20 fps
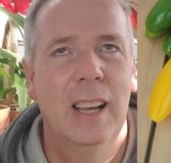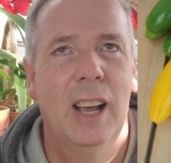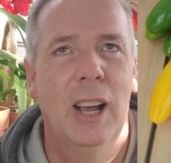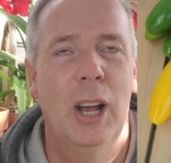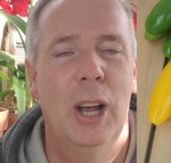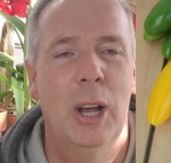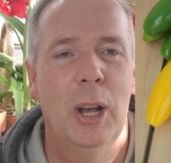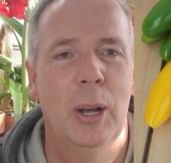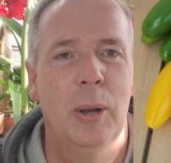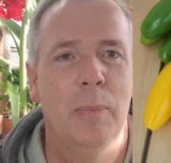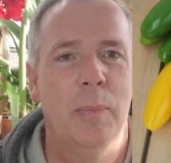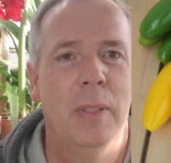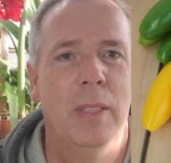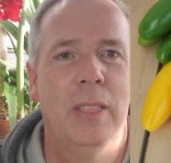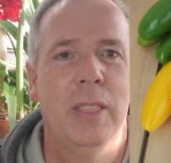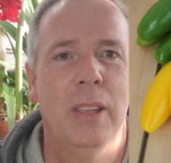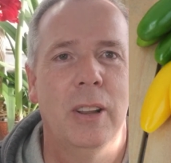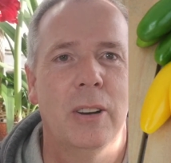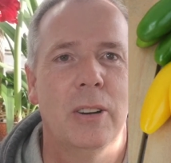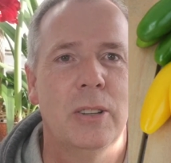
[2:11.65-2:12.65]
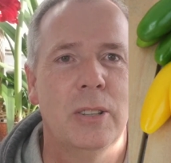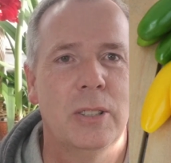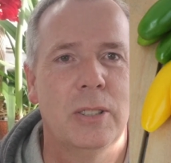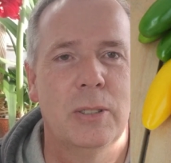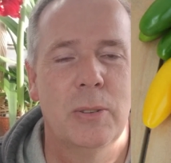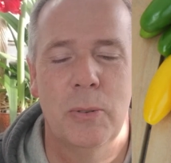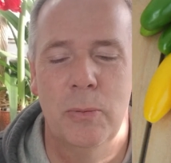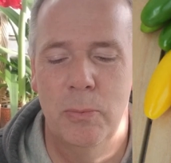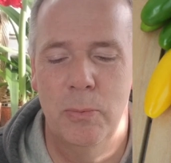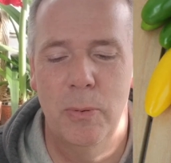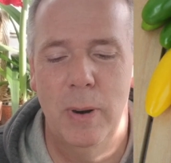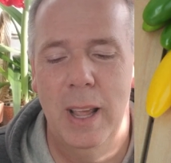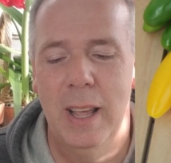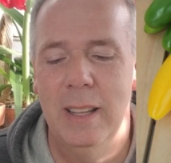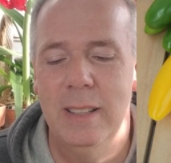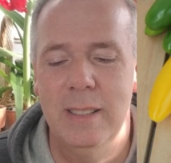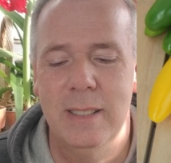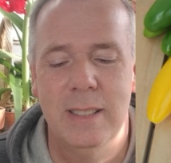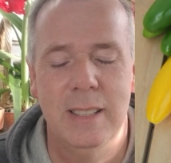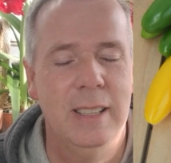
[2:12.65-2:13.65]
There's
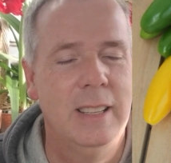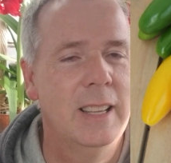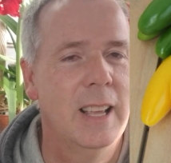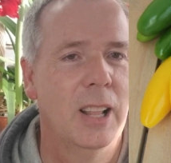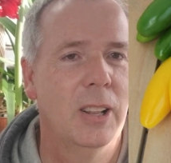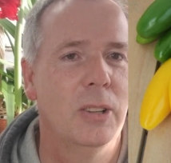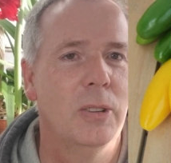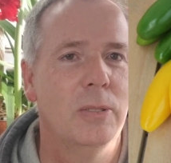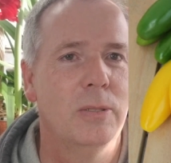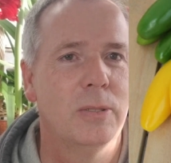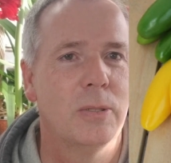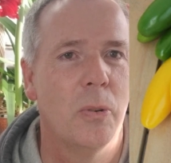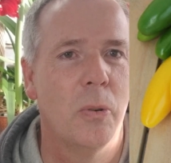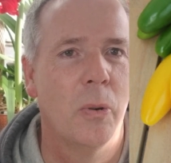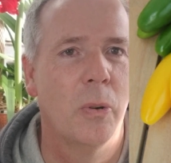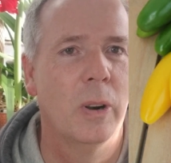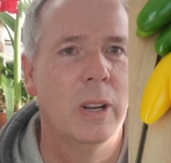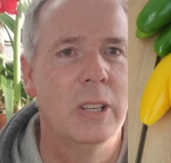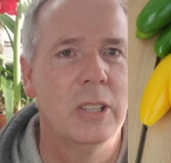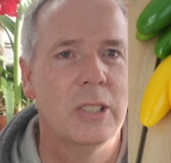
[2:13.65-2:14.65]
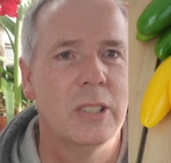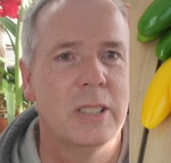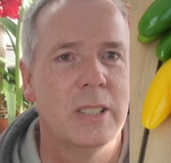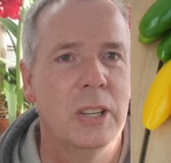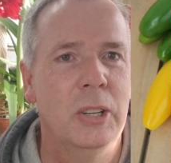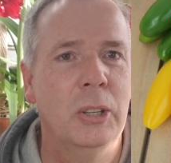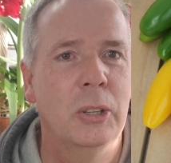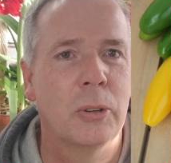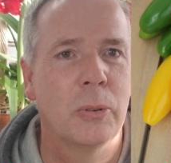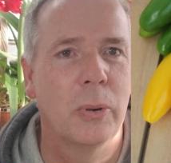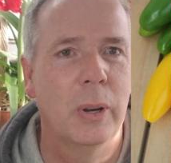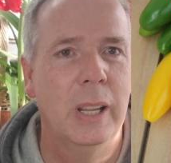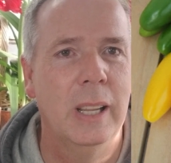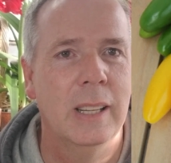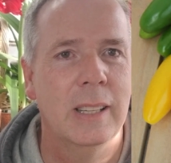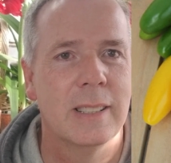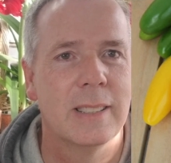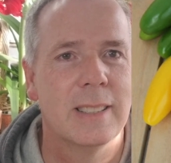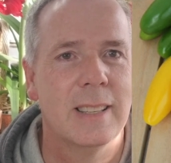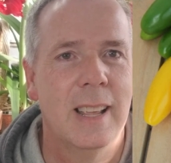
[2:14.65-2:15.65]
reds, yellows, oranges, and
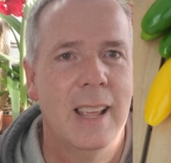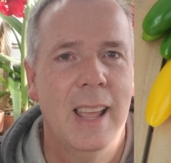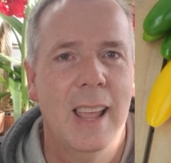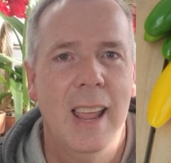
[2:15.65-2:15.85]
greens.